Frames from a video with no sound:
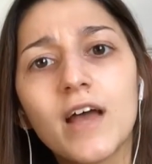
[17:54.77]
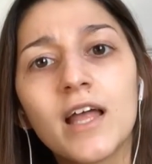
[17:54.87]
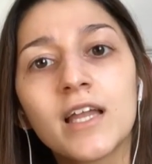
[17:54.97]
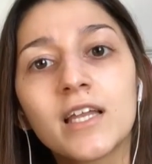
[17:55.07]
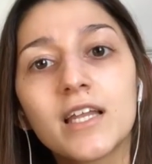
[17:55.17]

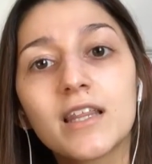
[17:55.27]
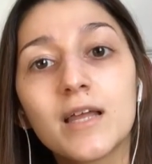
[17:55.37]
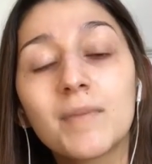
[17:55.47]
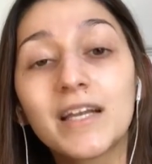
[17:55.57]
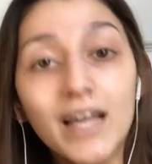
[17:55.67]
And then
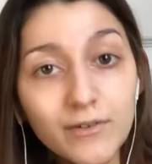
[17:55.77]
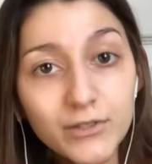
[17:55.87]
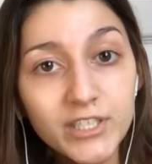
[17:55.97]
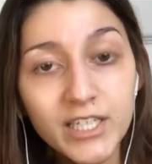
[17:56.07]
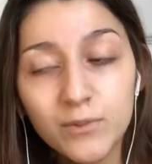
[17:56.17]
my night
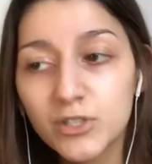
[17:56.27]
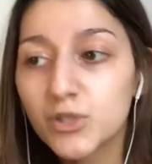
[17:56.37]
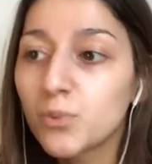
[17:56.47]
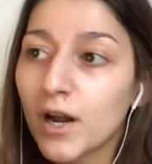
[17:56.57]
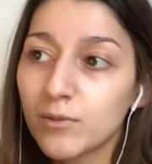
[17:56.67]
routine, which is
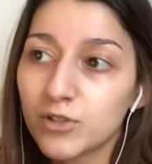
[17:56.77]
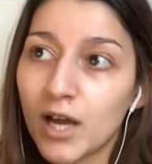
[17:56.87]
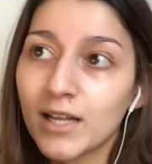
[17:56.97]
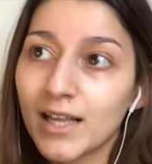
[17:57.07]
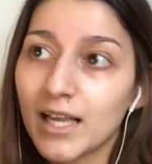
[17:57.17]
where I'm trying to like